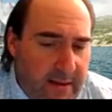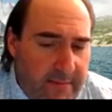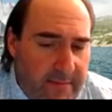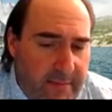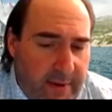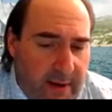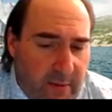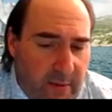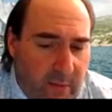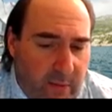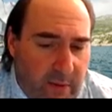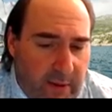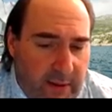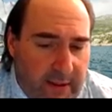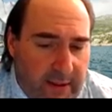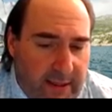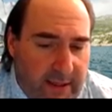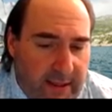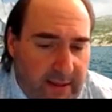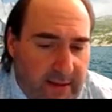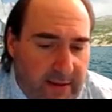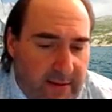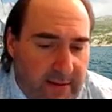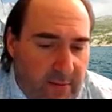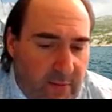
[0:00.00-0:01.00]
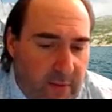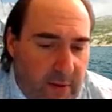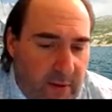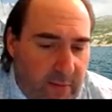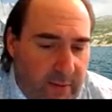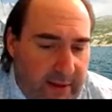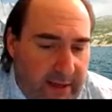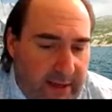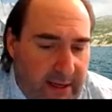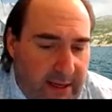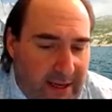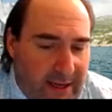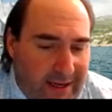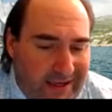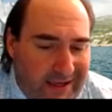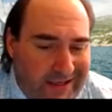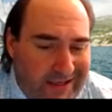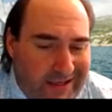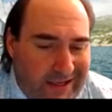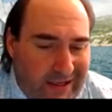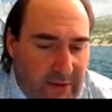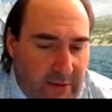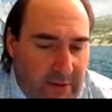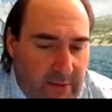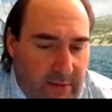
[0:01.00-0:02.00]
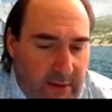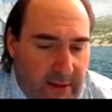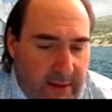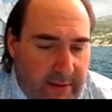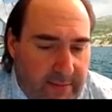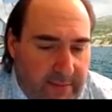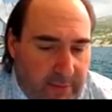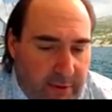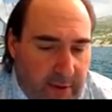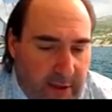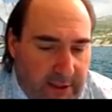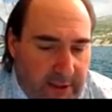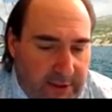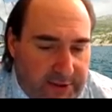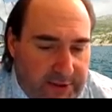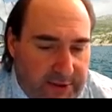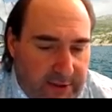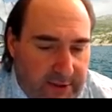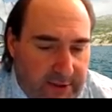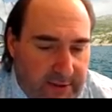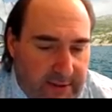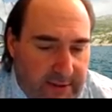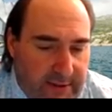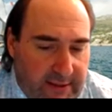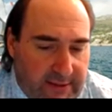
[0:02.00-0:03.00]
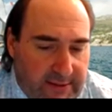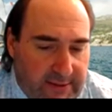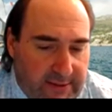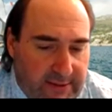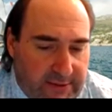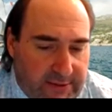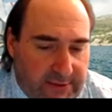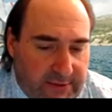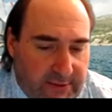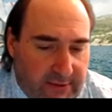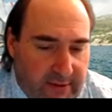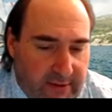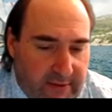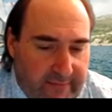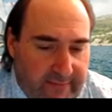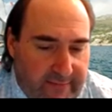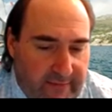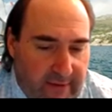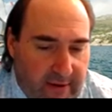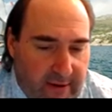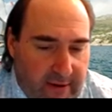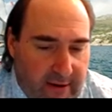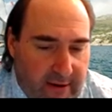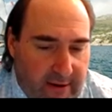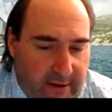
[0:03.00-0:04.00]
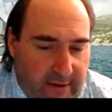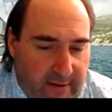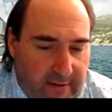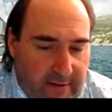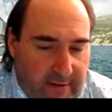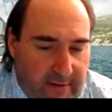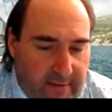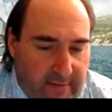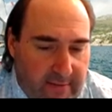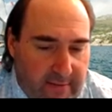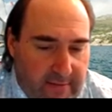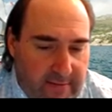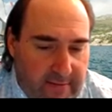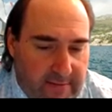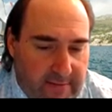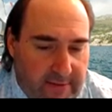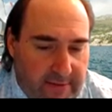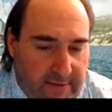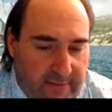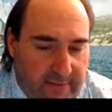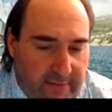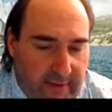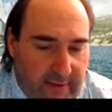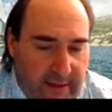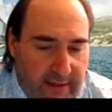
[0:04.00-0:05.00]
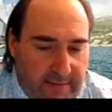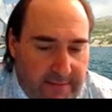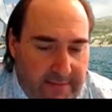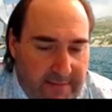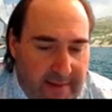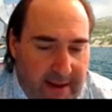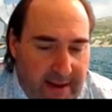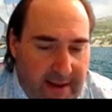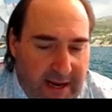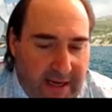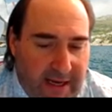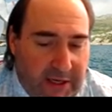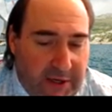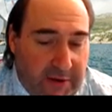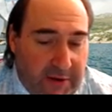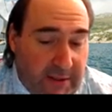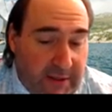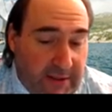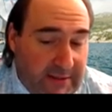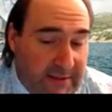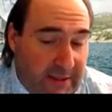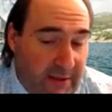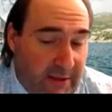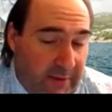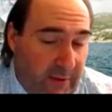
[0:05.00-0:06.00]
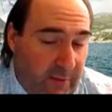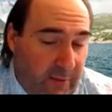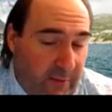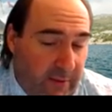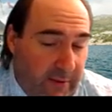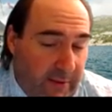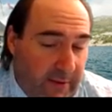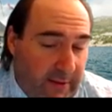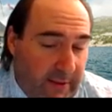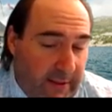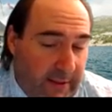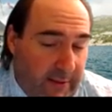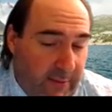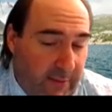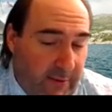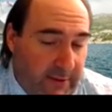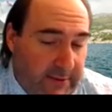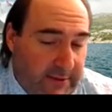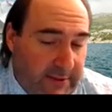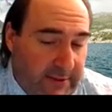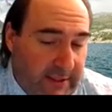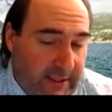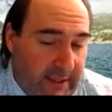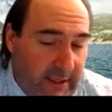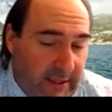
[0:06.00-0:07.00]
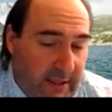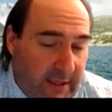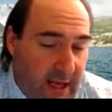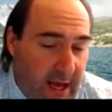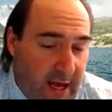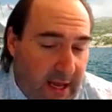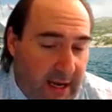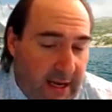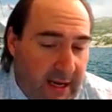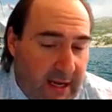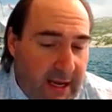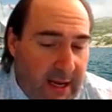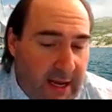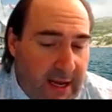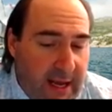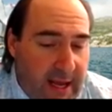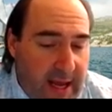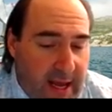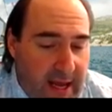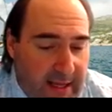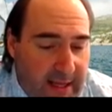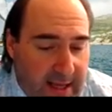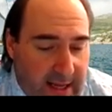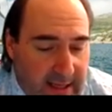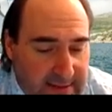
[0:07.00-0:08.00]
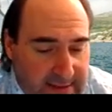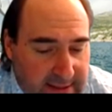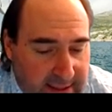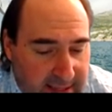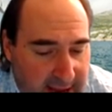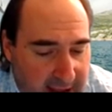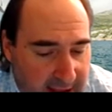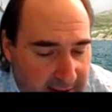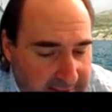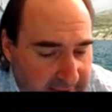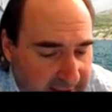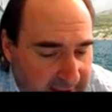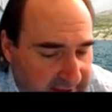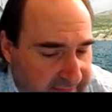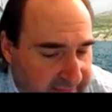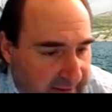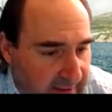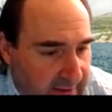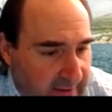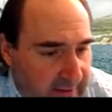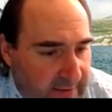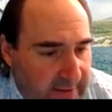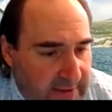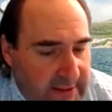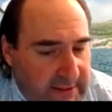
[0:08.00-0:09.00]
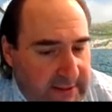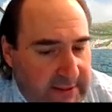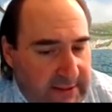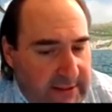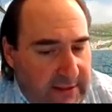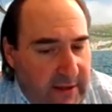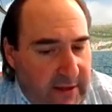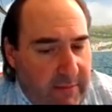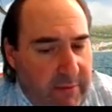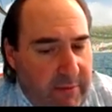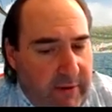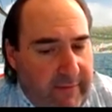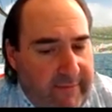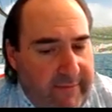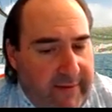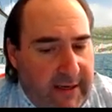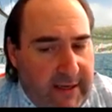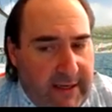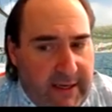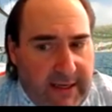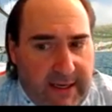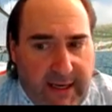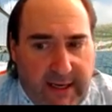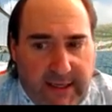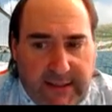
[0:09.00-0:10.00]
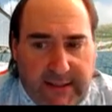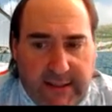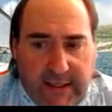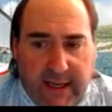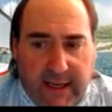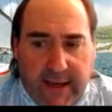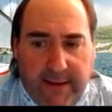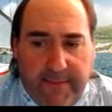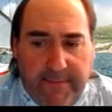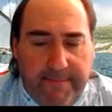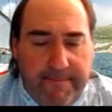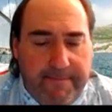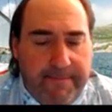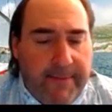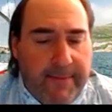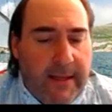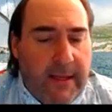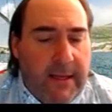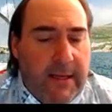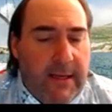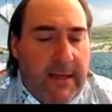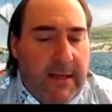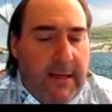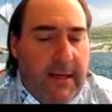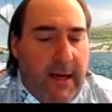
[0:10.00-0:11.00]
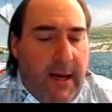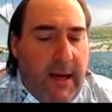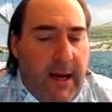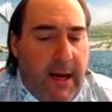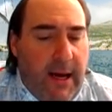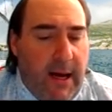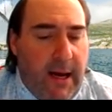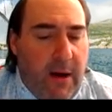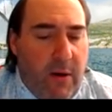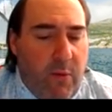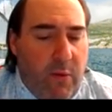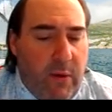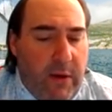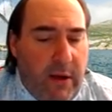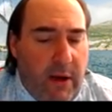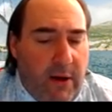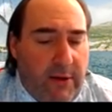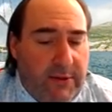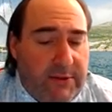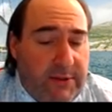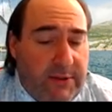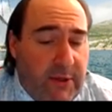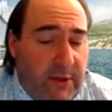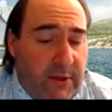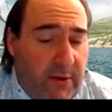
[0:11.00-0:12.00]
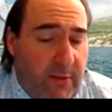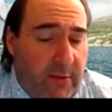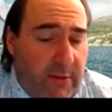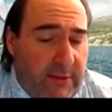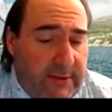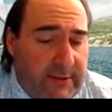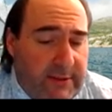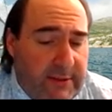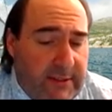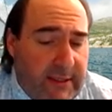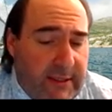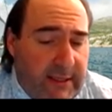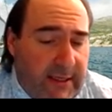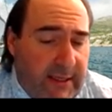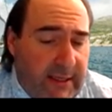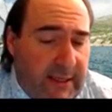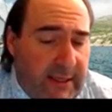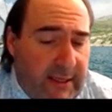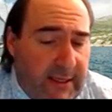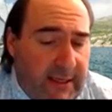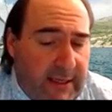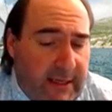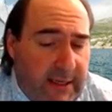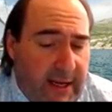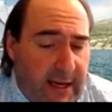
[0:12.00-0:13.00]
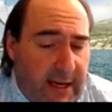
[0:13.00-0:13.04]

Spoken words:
But really, when we kind of deal with pressure, these are sort of our three main units that we really will see a lot. And that's an atmosphere, which is abbreviated in ATM. We also will see